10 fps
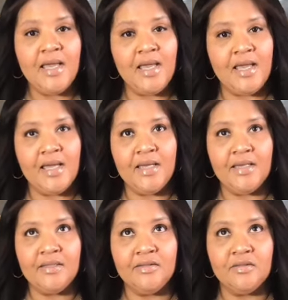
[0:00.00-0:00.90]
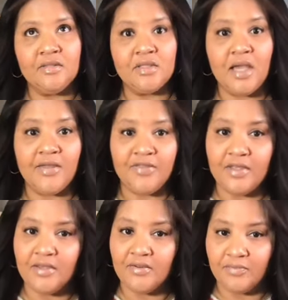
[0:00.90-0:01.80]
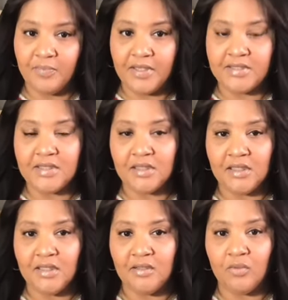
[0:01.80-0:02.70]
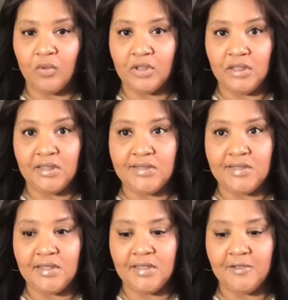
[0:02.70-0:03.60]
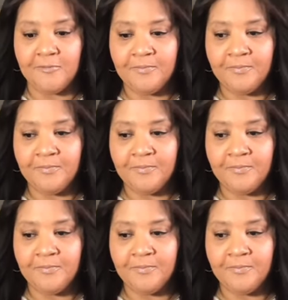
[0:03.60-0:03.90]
And I think basically what Niecy